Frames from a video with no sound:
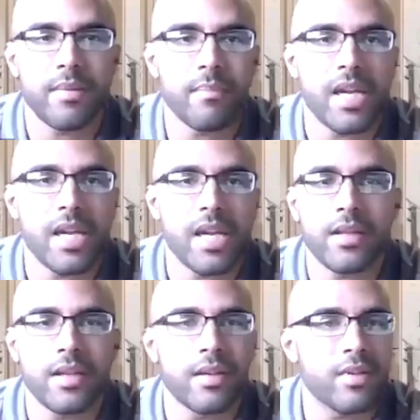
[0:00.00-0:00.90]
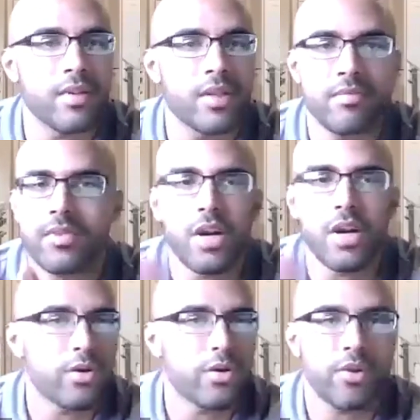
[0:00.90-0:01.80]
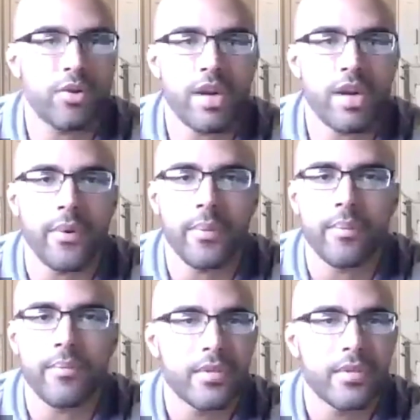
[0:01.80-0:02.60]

immediately just go straight for